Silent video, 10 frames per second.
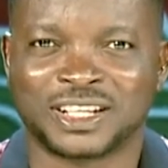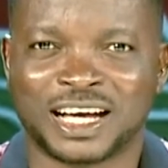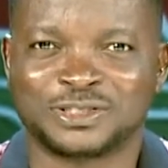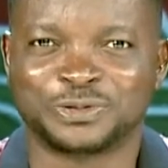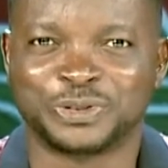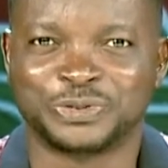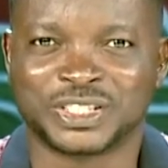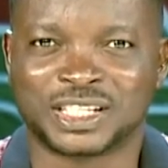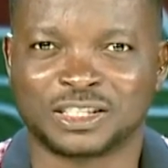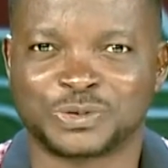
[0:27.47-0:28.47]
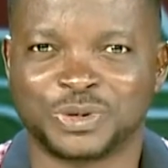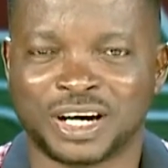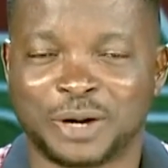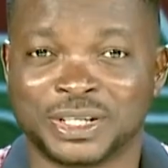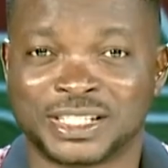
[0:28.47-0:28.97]
Laz, your favorite health
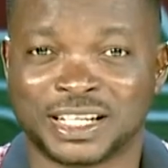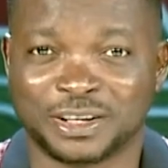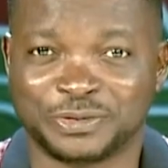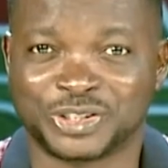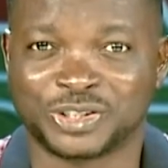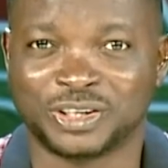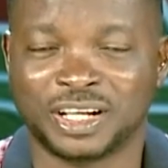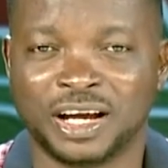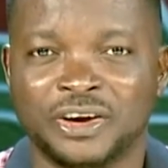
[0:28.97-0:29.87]
program on television,